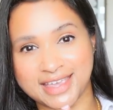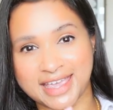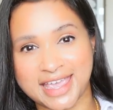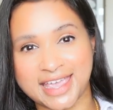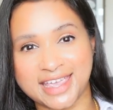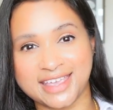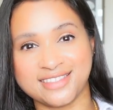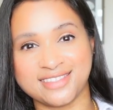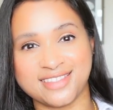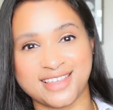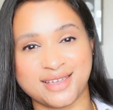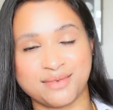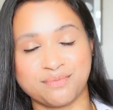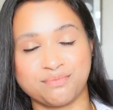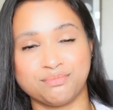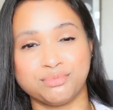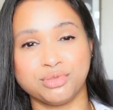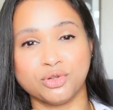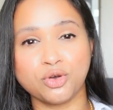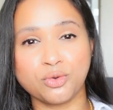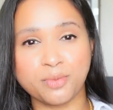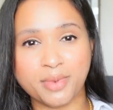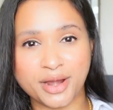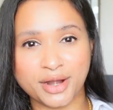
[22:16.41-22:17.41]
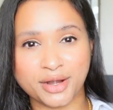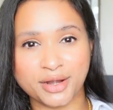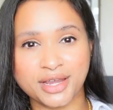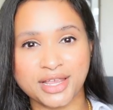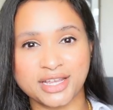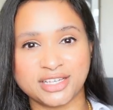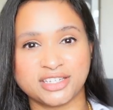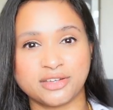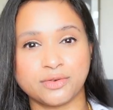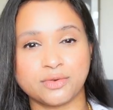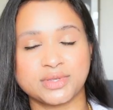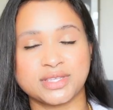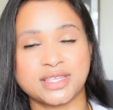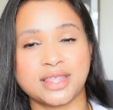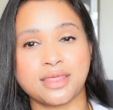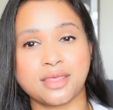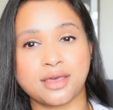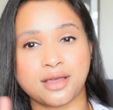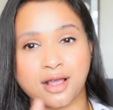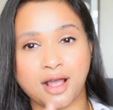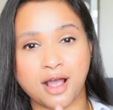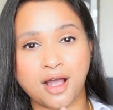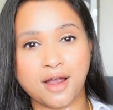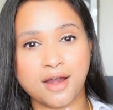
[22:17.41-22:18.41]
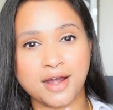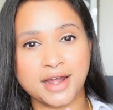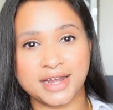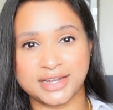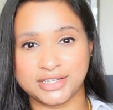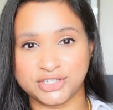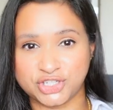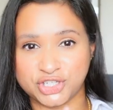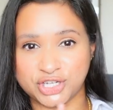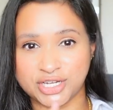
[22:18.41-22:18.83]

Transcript: ate like blueberry and she was in the car and